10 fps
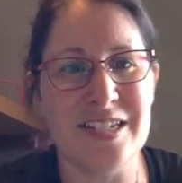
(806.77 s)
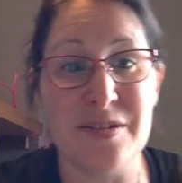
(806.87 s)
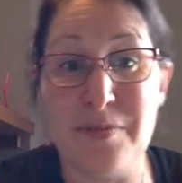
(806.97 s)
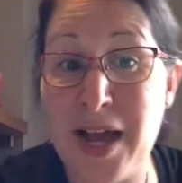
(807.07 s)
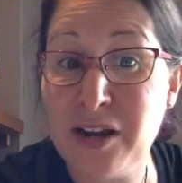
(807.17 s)
Does
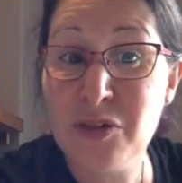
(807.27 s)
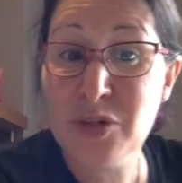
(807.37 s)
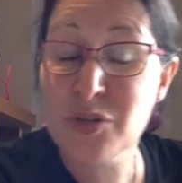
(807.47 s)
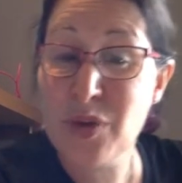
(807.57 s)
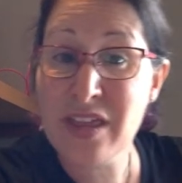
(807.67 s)
it matter
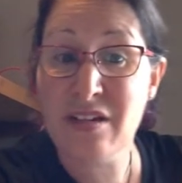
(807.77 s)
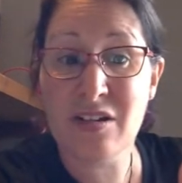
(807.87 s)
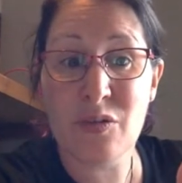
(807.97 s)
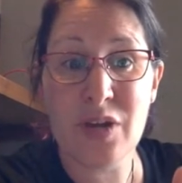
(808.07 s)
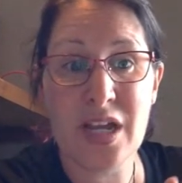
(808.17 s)
which way they're
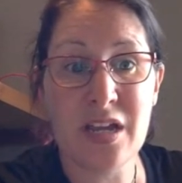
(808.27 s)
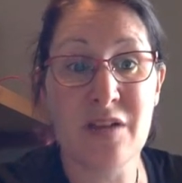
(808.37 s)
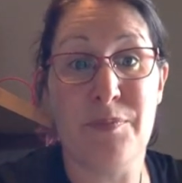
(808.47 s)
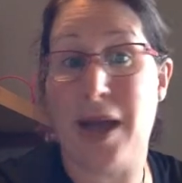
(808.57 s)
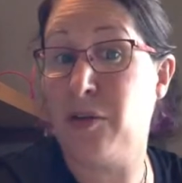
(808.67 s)
going?
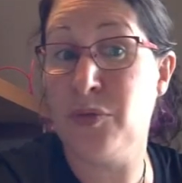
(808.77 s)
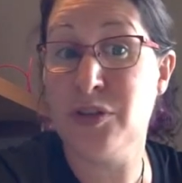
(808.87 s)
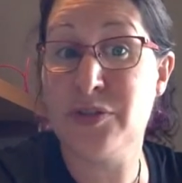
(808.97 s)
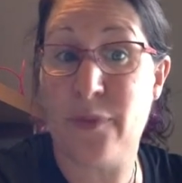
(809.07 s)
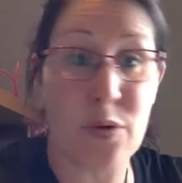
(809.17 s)

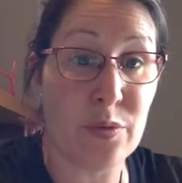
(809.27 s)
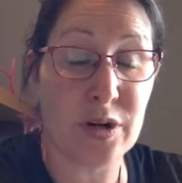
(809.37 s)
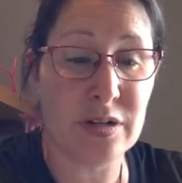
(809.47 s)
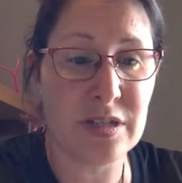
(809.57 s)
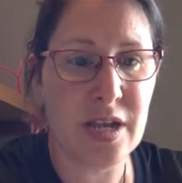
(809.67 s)
Backwards,
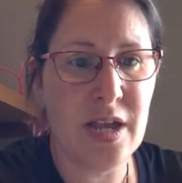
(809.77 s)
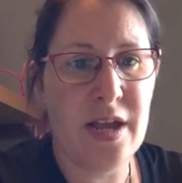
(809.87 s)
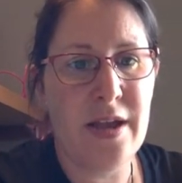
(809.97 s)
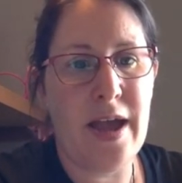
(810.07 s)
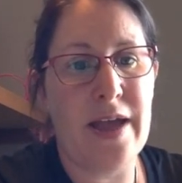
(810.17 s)
forwards,
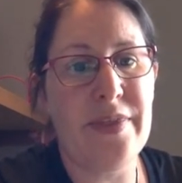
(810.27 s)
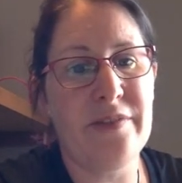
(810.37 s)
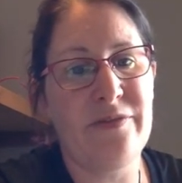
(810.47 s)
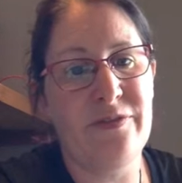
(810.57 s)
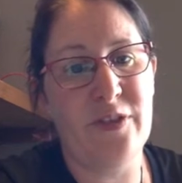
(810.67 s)
and
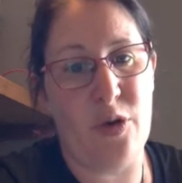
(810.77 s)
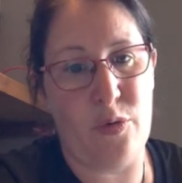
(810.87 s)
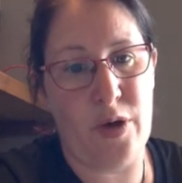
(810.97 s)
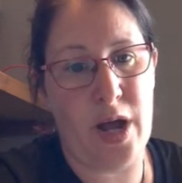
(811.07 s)
then flow.